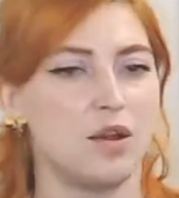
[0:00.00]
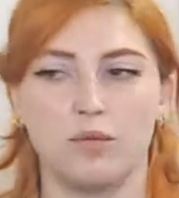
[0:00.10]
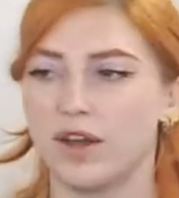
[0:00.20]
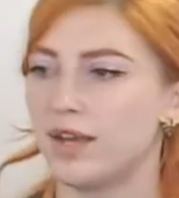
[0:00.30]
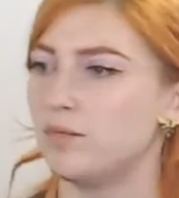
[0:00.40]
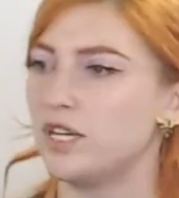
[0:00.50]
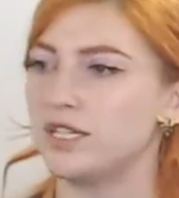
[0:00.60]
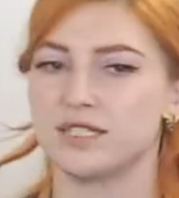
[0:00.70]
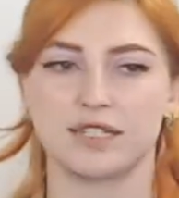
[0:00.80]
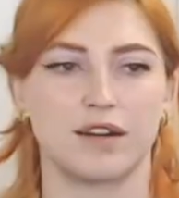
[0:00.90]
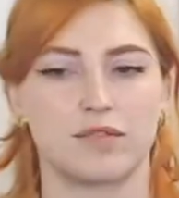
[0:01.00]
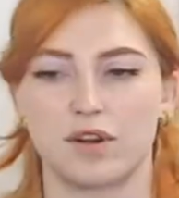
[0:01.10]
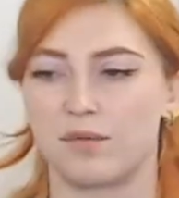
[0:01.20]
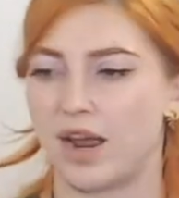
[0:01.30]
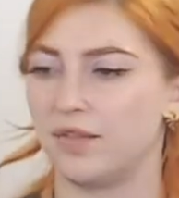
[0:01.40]
what can we discover
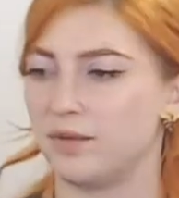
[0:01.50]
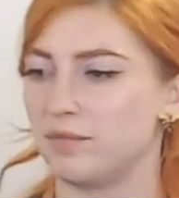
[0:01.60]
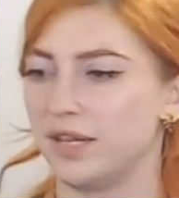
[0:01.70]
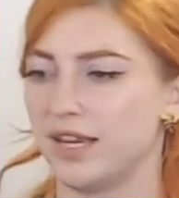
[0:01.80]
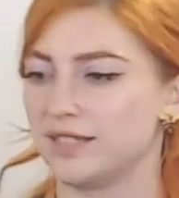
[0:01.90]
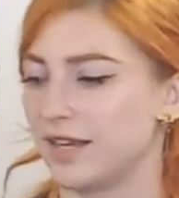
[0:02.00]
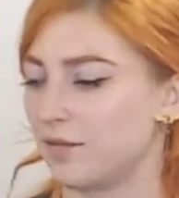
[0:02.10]
around the place? Like